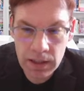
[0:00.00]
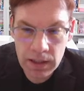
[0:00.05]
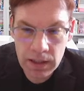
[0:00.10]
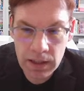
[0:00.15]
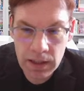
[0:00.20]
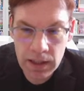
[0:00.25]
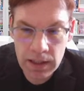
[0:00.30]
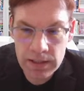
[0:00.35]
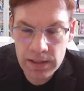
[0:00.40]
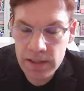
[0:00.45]

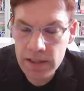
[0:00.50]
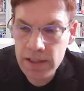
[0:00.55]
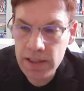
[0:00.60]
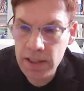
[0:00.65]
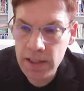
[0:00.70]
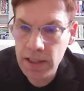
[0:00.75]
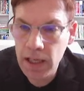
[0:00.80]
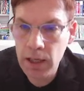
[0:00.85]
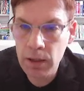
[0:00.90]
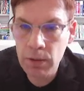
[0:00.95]
and
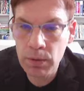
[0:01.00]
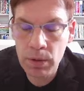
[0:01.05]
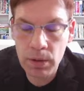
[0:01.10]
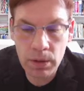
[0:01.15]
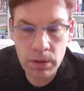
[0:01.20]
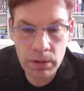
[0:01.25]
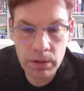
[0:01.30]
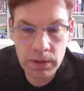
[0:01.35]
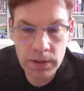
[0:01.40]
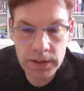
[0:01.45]
see how
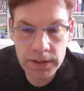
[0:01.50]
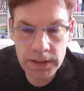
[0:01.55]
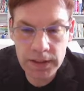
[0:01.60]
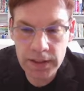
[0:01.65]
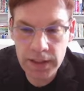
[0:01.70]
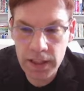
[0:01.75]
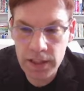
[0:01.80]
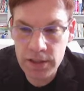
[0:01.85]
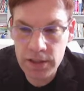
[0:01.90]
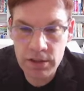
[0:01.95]
long she
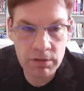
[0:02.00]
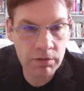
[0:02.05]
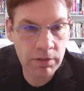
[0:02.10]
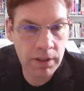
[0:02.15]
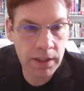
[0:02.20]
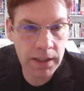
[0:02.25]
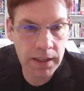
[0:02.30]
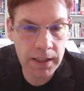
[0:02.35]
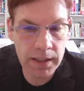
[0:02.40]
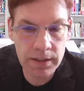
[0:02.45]
takes to
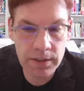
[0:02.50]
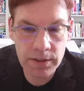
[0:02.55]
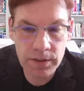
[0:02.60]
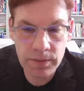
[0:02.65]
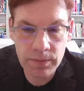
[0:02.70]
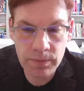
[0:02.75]
read it.